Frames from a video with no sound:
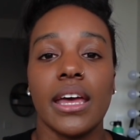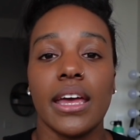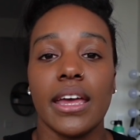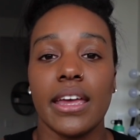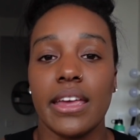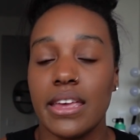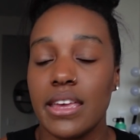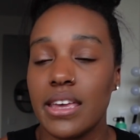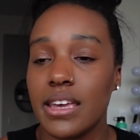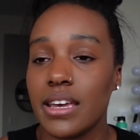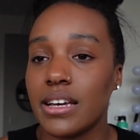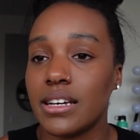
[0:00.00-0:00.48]

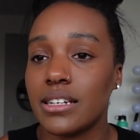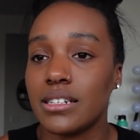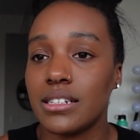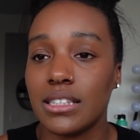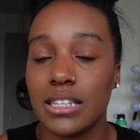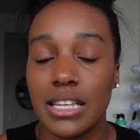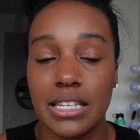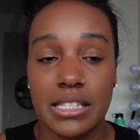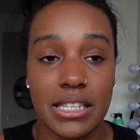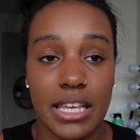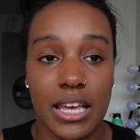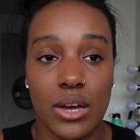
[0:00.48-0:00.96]
and
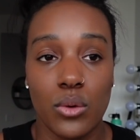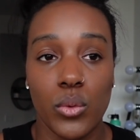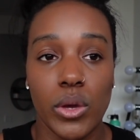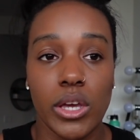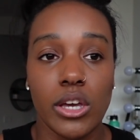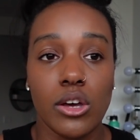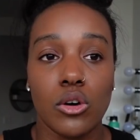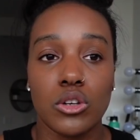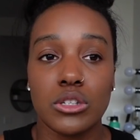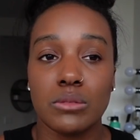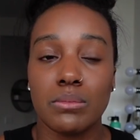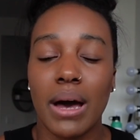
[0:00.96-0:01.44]
let's say a
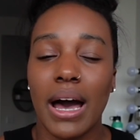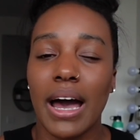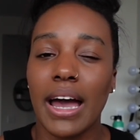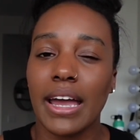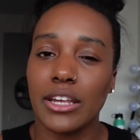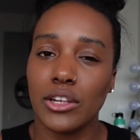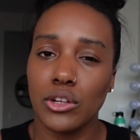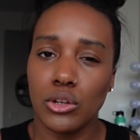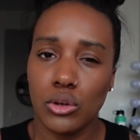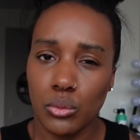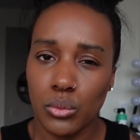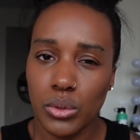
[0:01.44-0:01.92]
week goes by
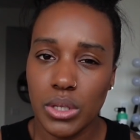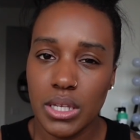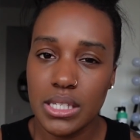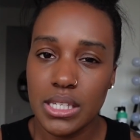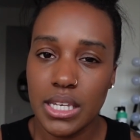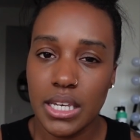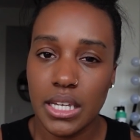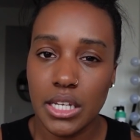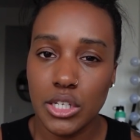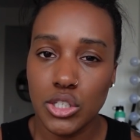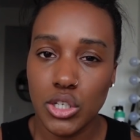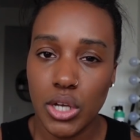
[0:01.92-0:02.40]
and you don't really
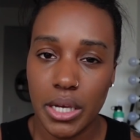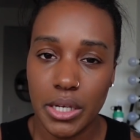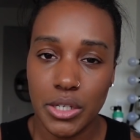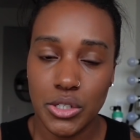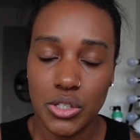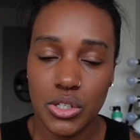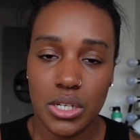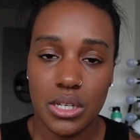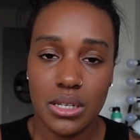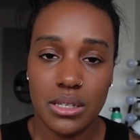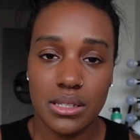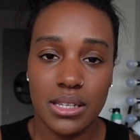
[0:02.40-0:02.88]
see any
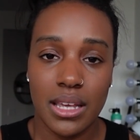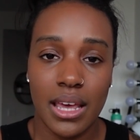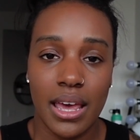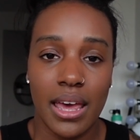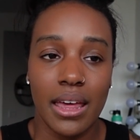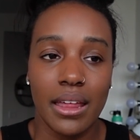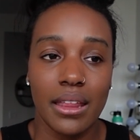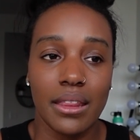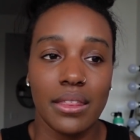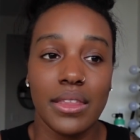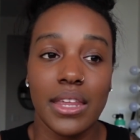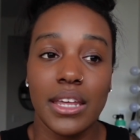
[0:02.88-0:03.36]
changes,
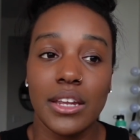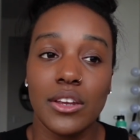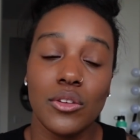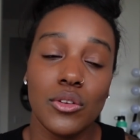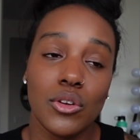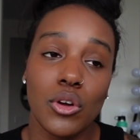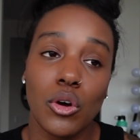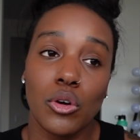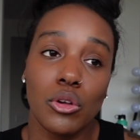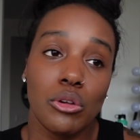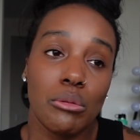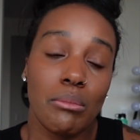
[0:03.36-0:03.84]
then you
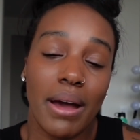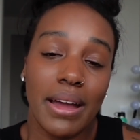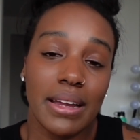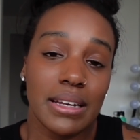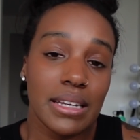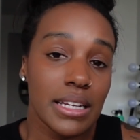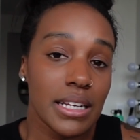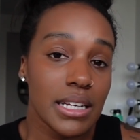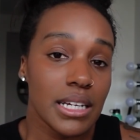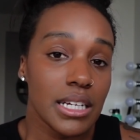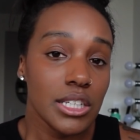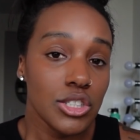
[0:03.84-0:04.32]
know you might
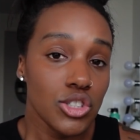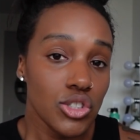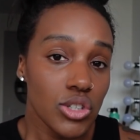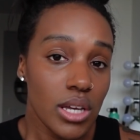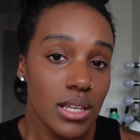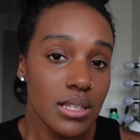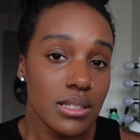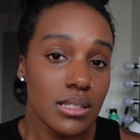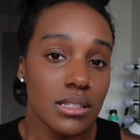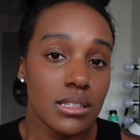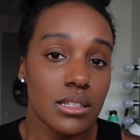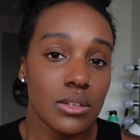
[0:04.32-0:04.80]
need to
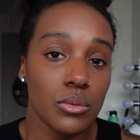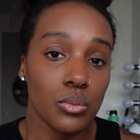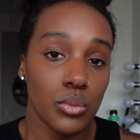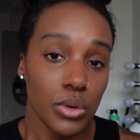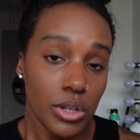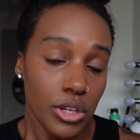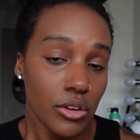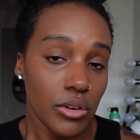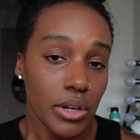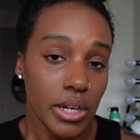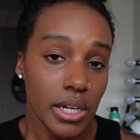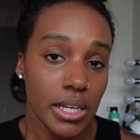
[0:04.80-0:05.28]
adjust
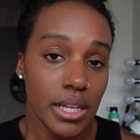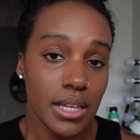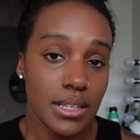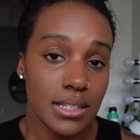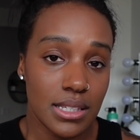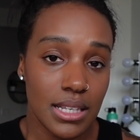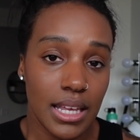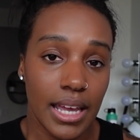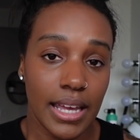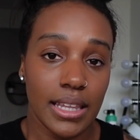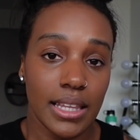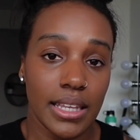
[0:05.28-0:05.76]
what you're eating
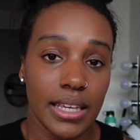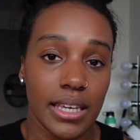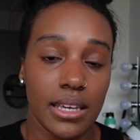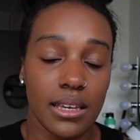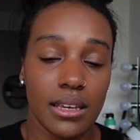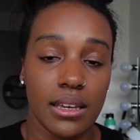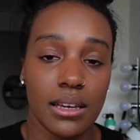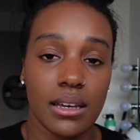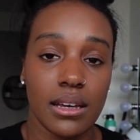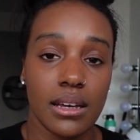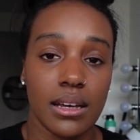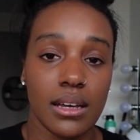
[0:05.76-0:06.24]

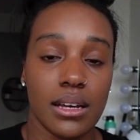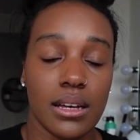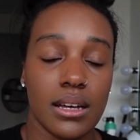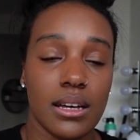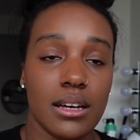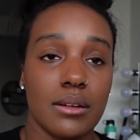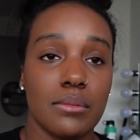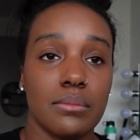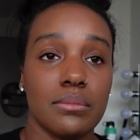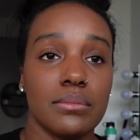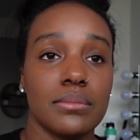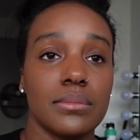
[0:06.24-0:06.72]
slightly.
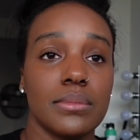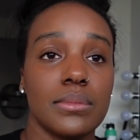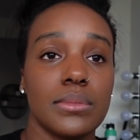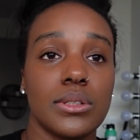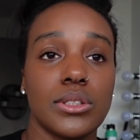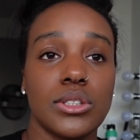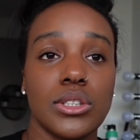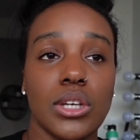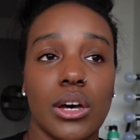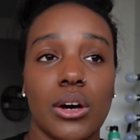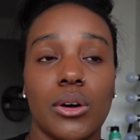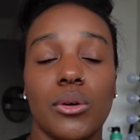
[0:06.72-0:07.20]

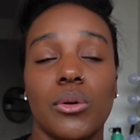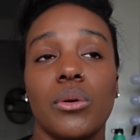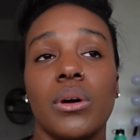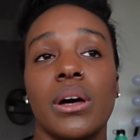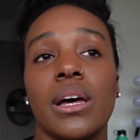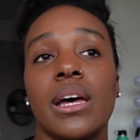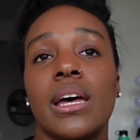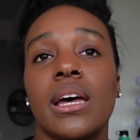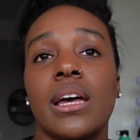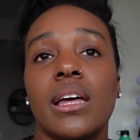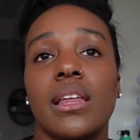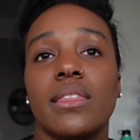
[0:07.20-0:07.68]
So
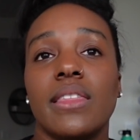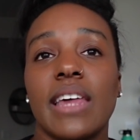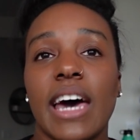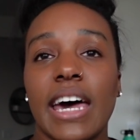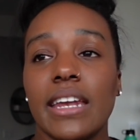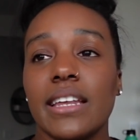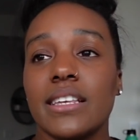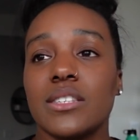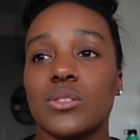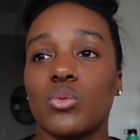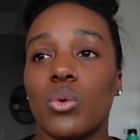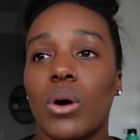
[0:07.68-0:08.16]

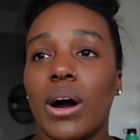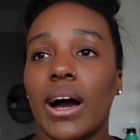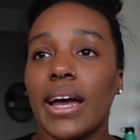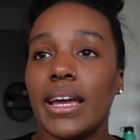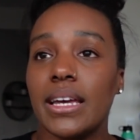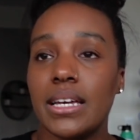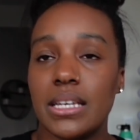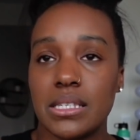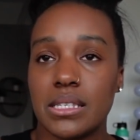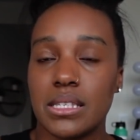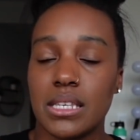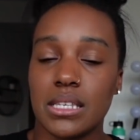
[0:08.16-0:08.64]
that is why
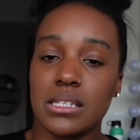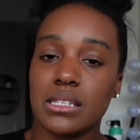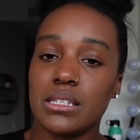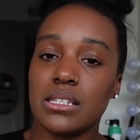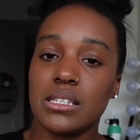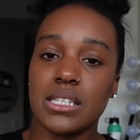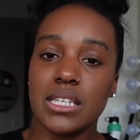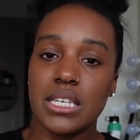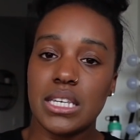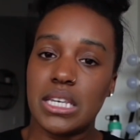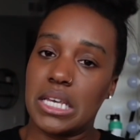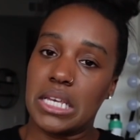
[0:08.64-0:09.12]

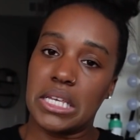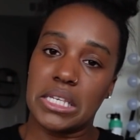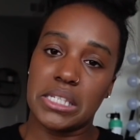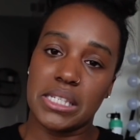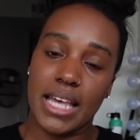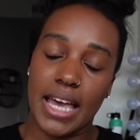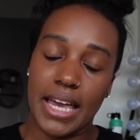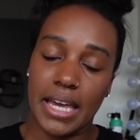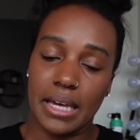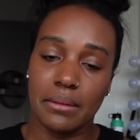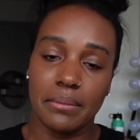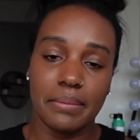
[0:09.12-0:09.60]
consistency is
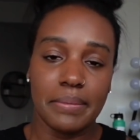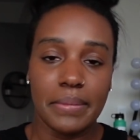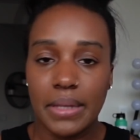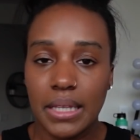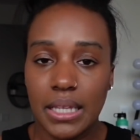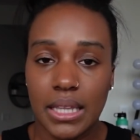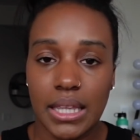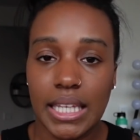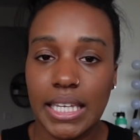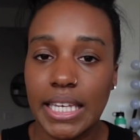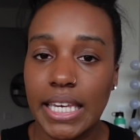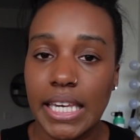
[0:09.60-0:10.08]
like
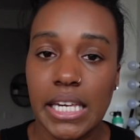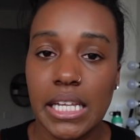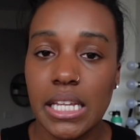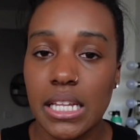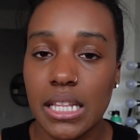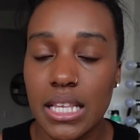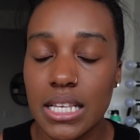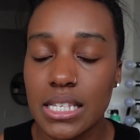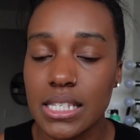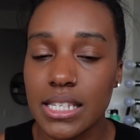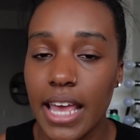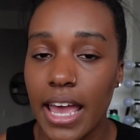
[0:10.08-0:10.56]
the key
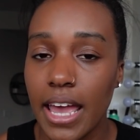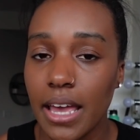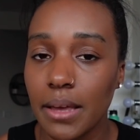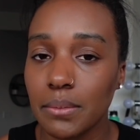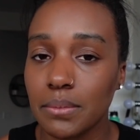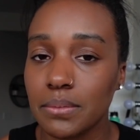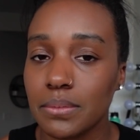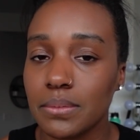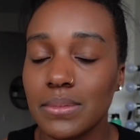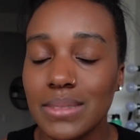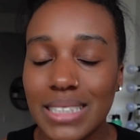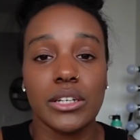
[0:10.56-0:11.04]
to this game.
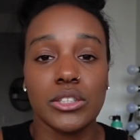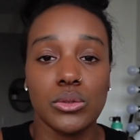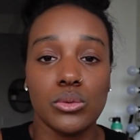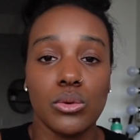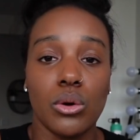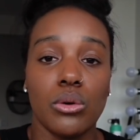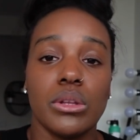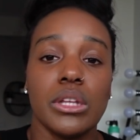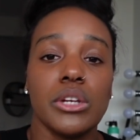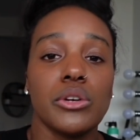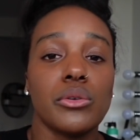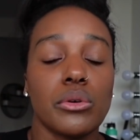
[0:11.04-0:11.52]
To
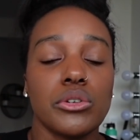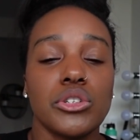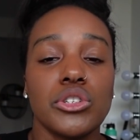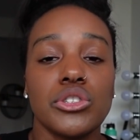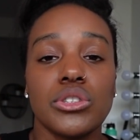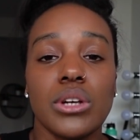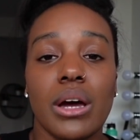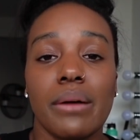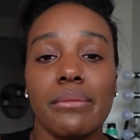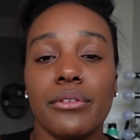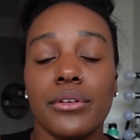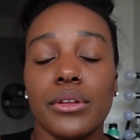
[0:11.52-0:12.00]
only grocery
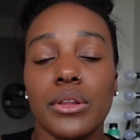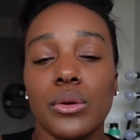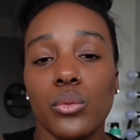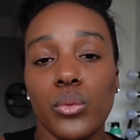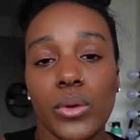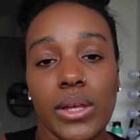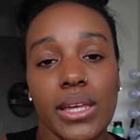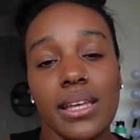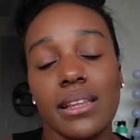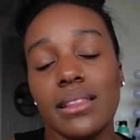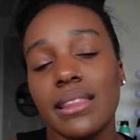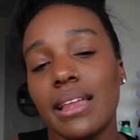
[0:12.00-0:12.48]
shop for the
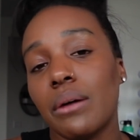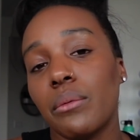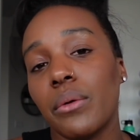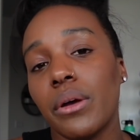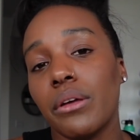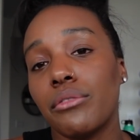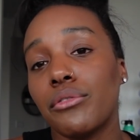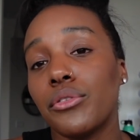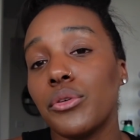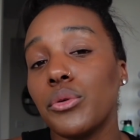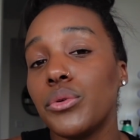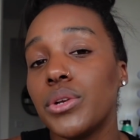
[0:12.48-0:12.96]
week, that
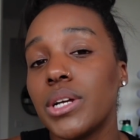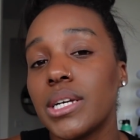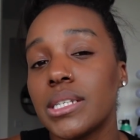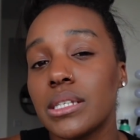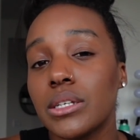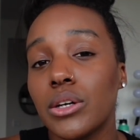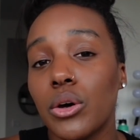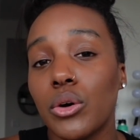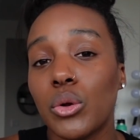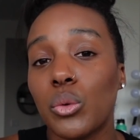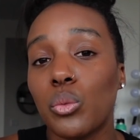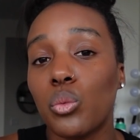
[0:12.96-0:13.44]
way food
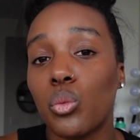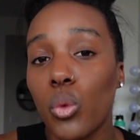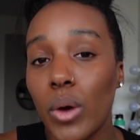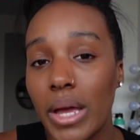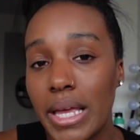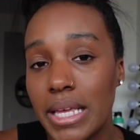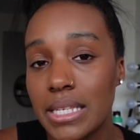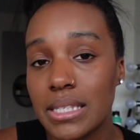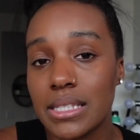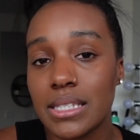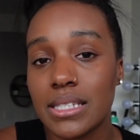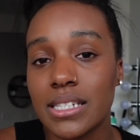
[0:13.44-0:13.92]
doesn't go to
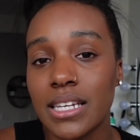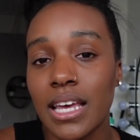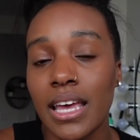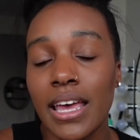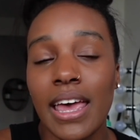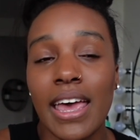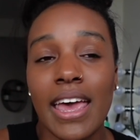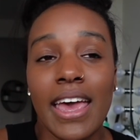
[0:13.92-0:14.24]
waste.